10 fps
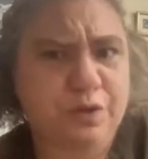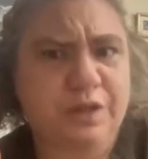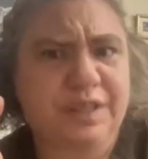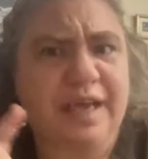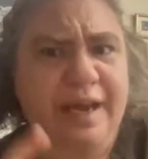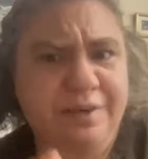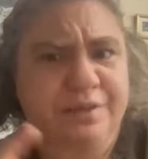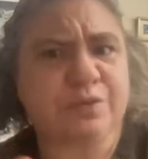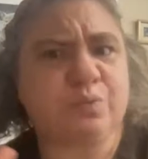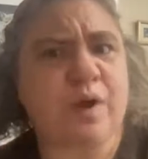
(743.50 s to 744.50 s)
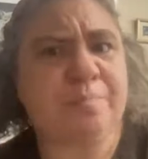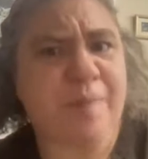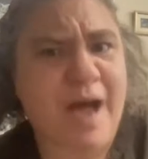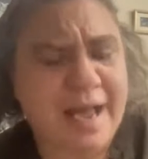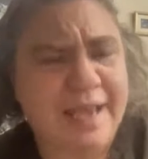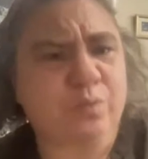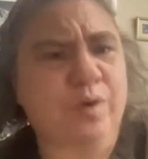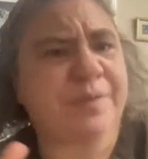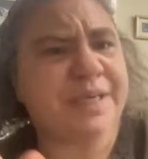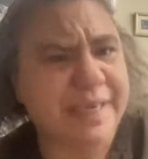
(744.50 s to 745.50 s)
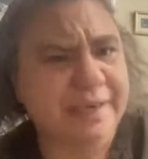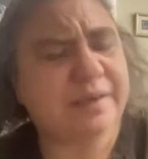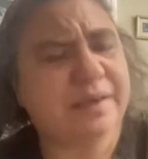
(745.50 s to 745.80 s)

the titles Rabbah and Rabbanit,